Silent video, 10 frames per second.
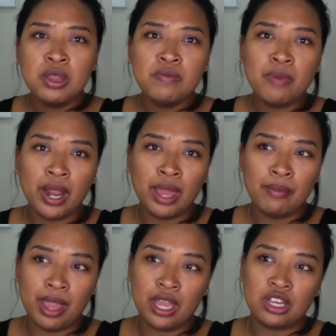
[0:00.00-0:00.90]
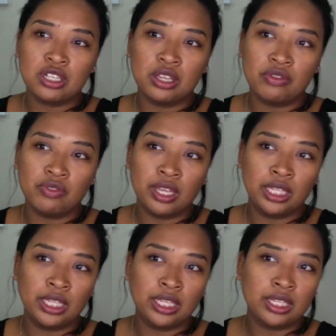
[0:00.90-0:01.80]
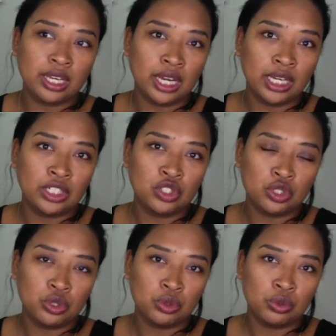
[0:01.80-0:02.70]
but I'm actually feeling guided to